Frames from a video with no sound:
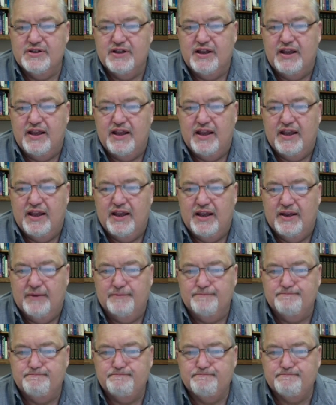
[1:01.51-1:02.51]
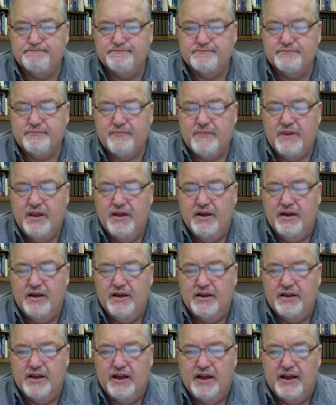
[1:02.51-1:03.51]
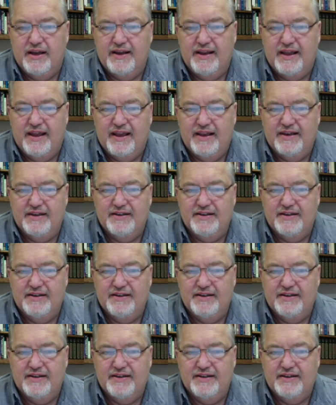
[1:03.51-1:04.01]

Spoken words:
and God had